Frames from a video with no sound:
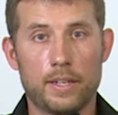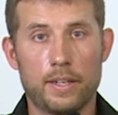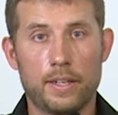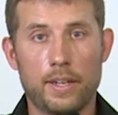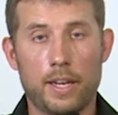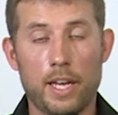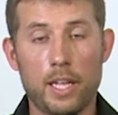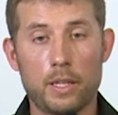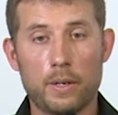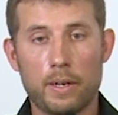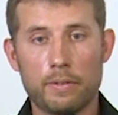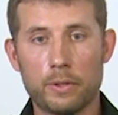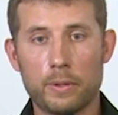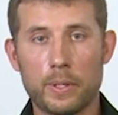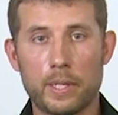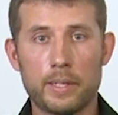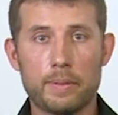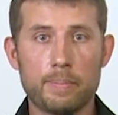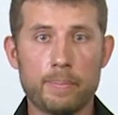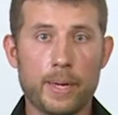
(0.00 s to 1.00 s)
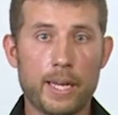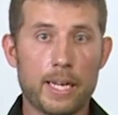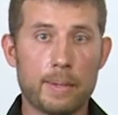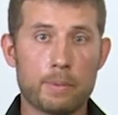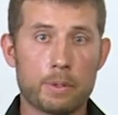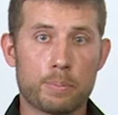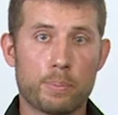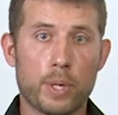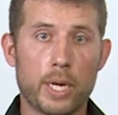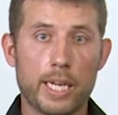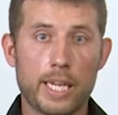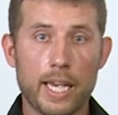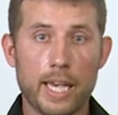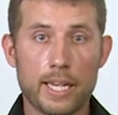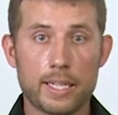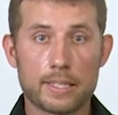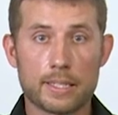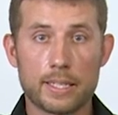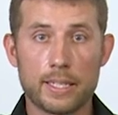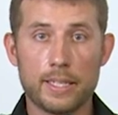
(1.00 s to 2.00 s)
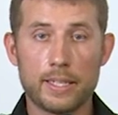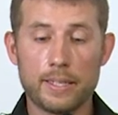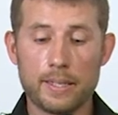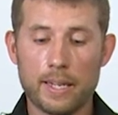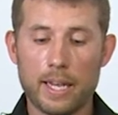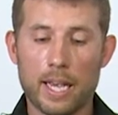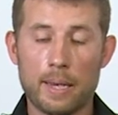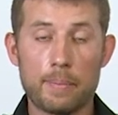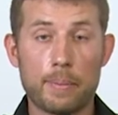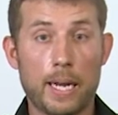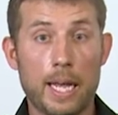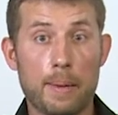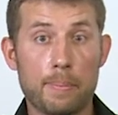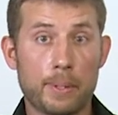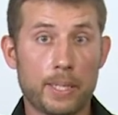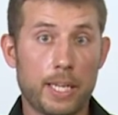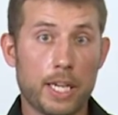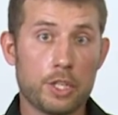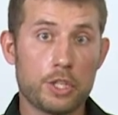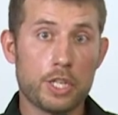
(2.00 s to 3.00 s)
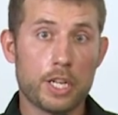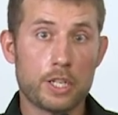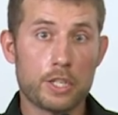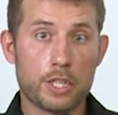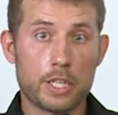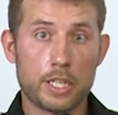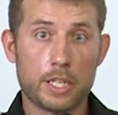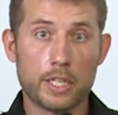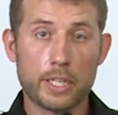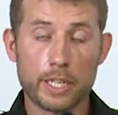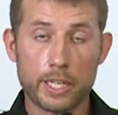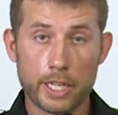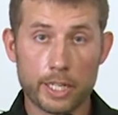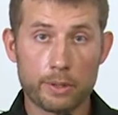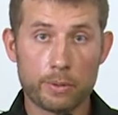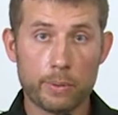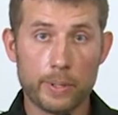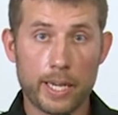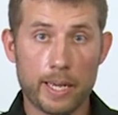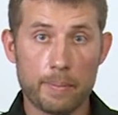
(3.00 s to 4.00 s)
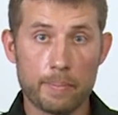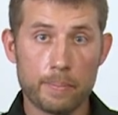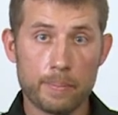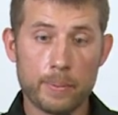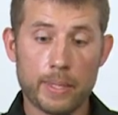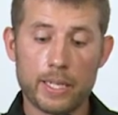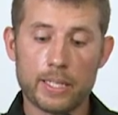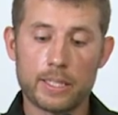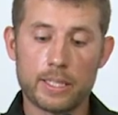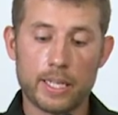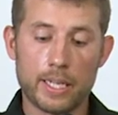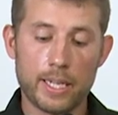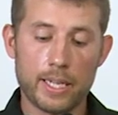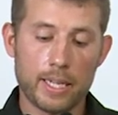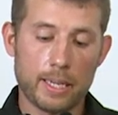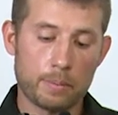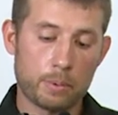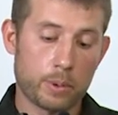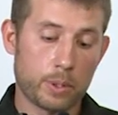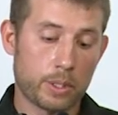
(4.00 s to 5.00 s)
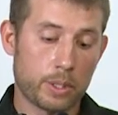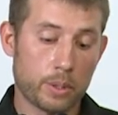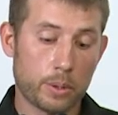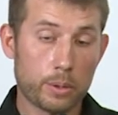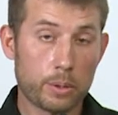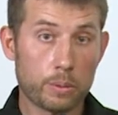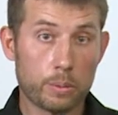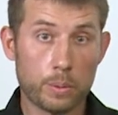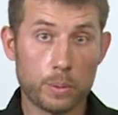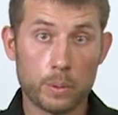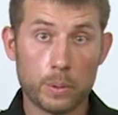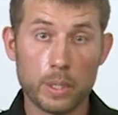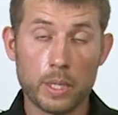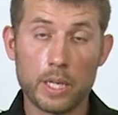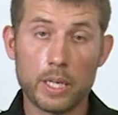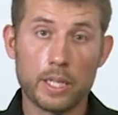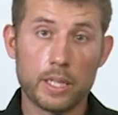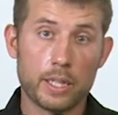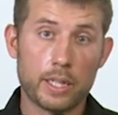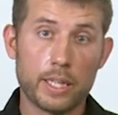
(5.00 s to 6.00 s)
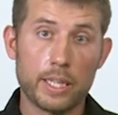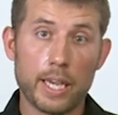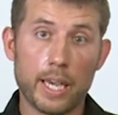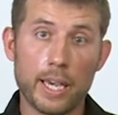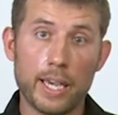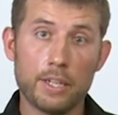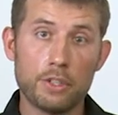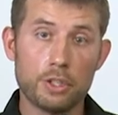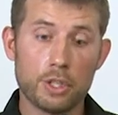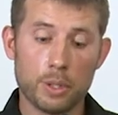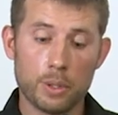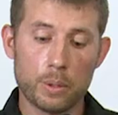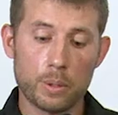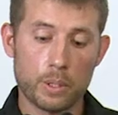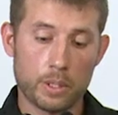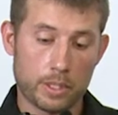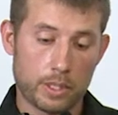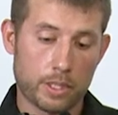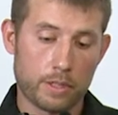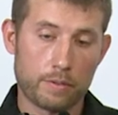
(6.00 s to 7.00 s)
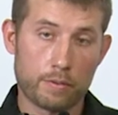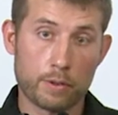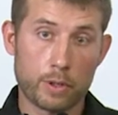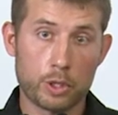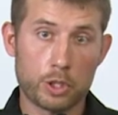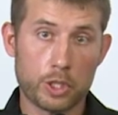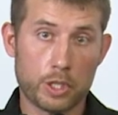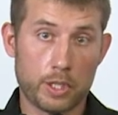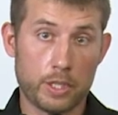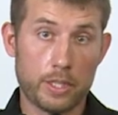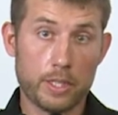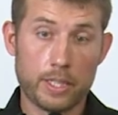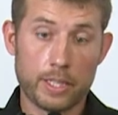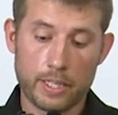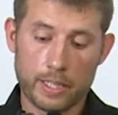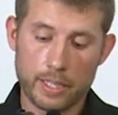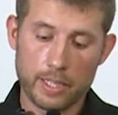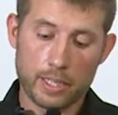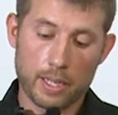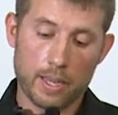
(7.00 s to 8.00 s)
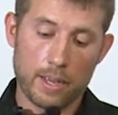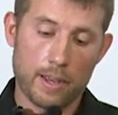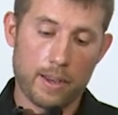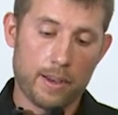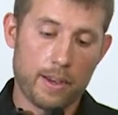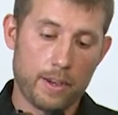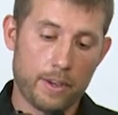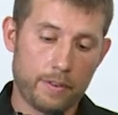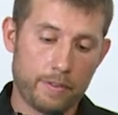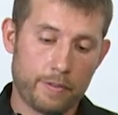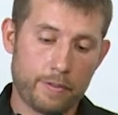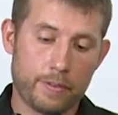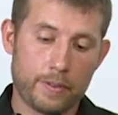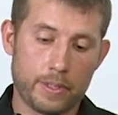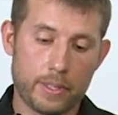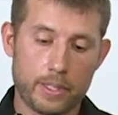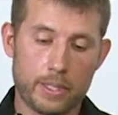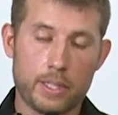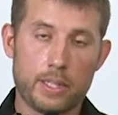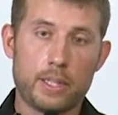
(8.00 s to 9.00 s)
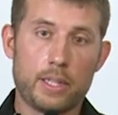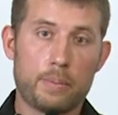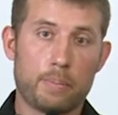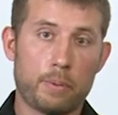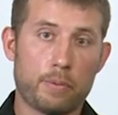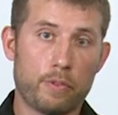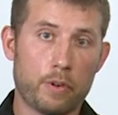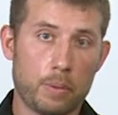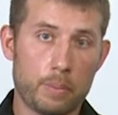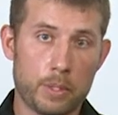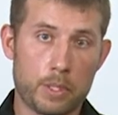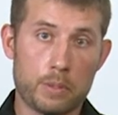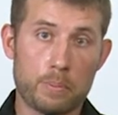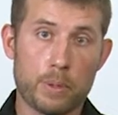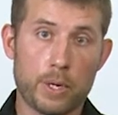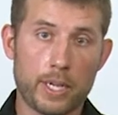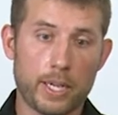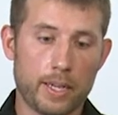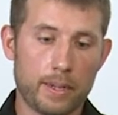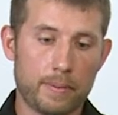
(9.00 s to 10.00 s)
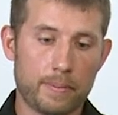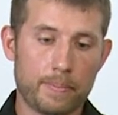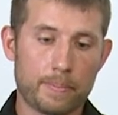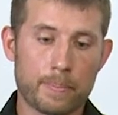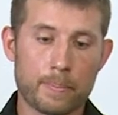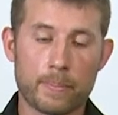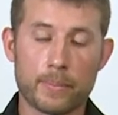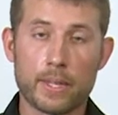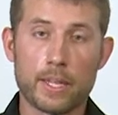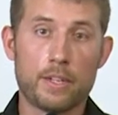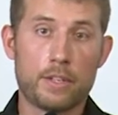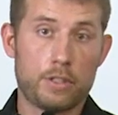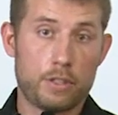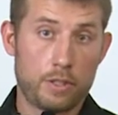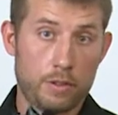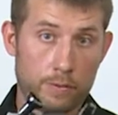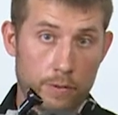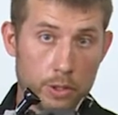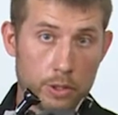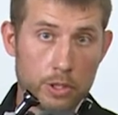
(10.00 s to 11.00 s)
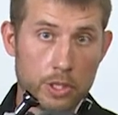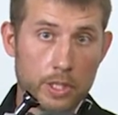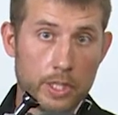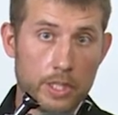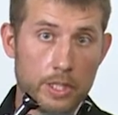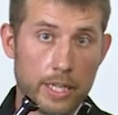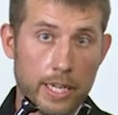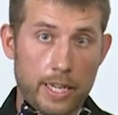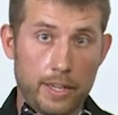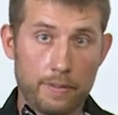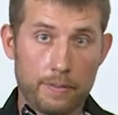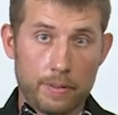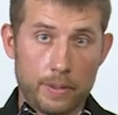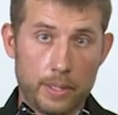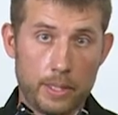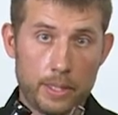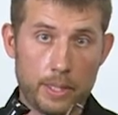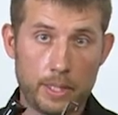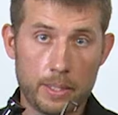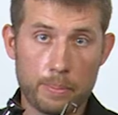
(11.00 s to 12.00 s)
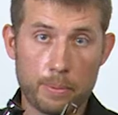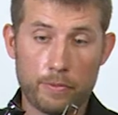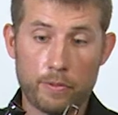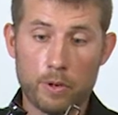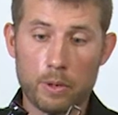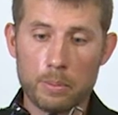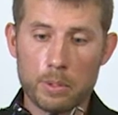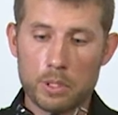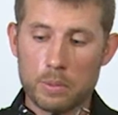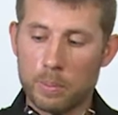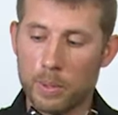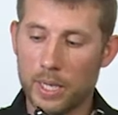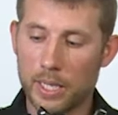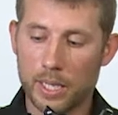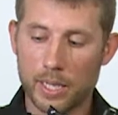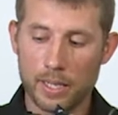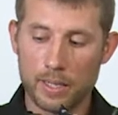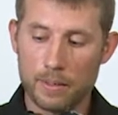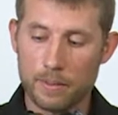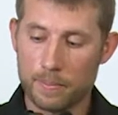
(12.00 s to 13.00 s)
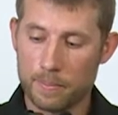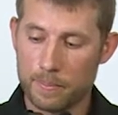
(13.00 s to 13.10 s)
Hello everyone, my name is Brady Hazlett. I'm an application engineer here at 3M, and today I'm going to go through the H.O conversion of the performance spray gun. So first you'll need to have the performance spray gun,